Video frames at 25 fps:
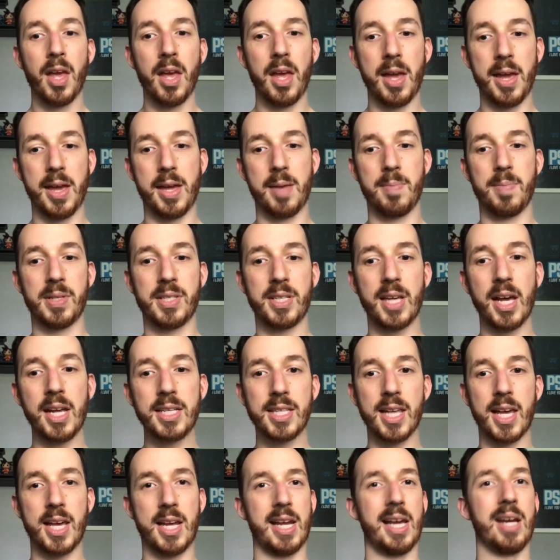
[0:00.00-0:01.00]
And
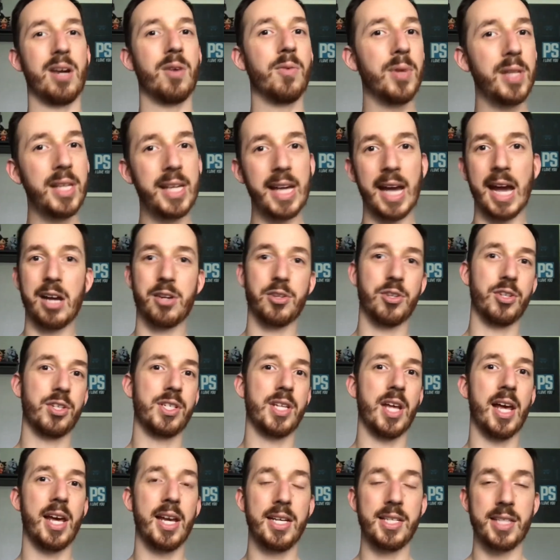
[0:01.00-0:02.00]
besides that, I don't really
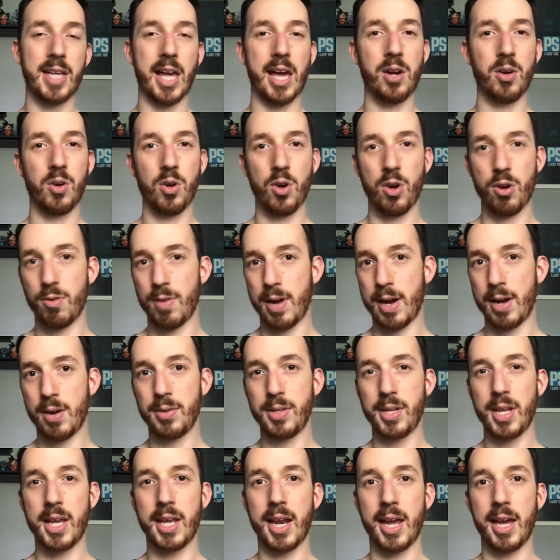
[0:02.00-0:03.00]
exercise. I don't go
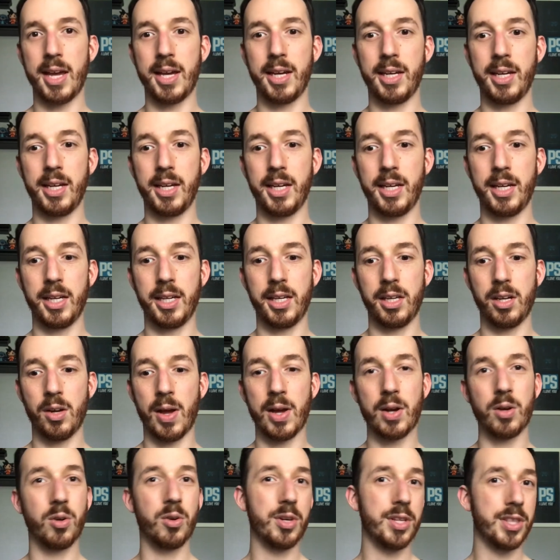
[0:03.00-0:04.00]
out and I
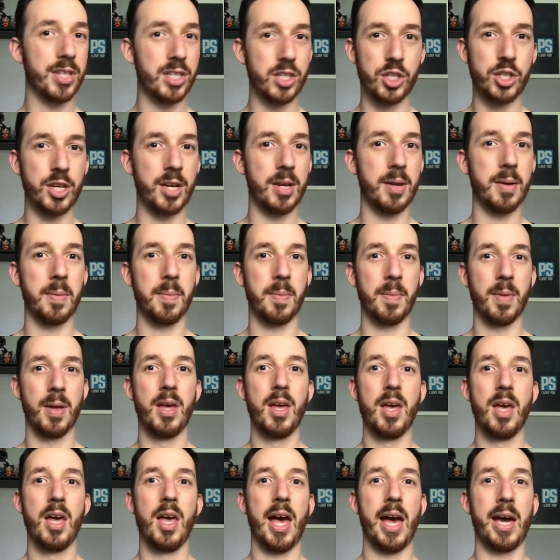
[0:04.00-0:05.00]
don't go to the gym.
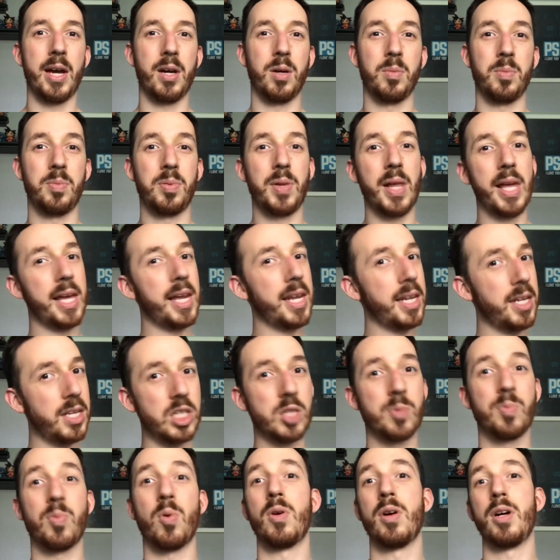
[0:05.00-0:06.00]
I don't play any
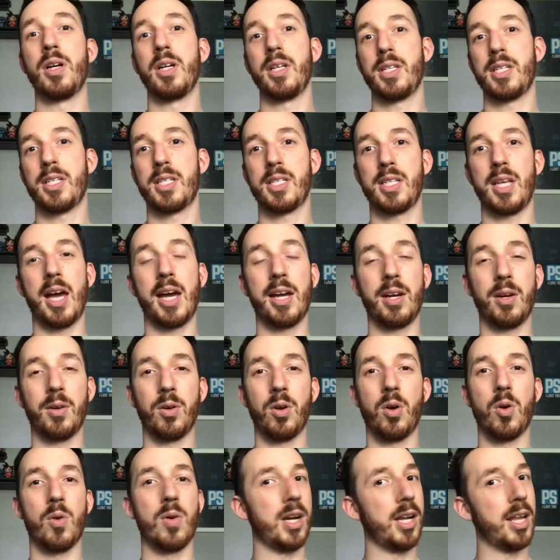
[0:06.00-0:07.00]
sports. I don't
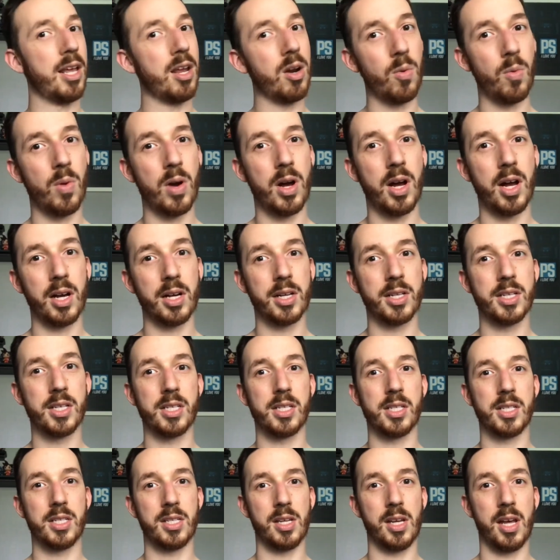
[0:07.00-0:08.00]
go on a lot of
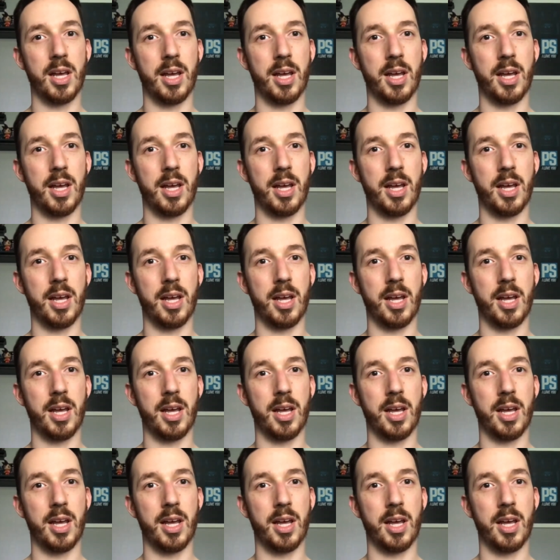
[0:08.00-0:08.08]
walks.